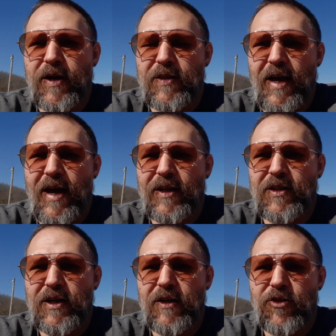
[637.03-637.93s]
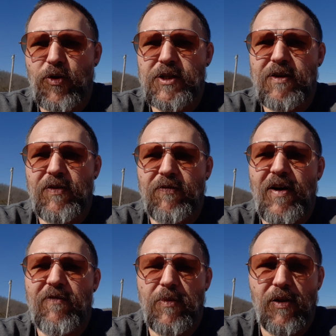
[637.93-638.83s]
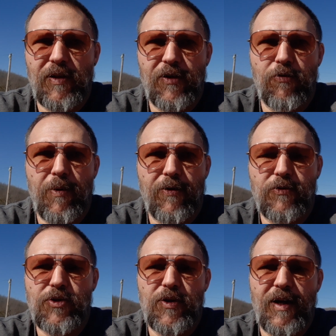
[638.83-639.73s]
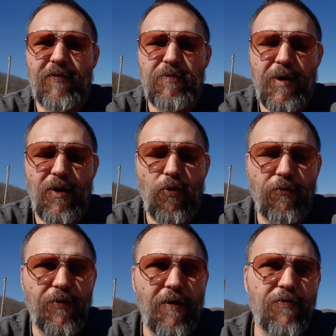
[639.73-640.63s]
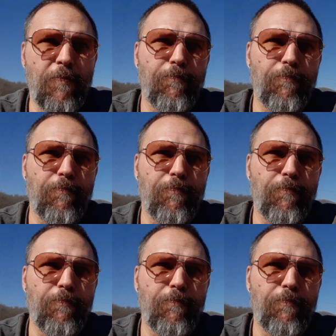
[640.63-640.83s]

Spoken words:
and they had the 375 milliliter bottle, so you didn't have to buy a whole fifth.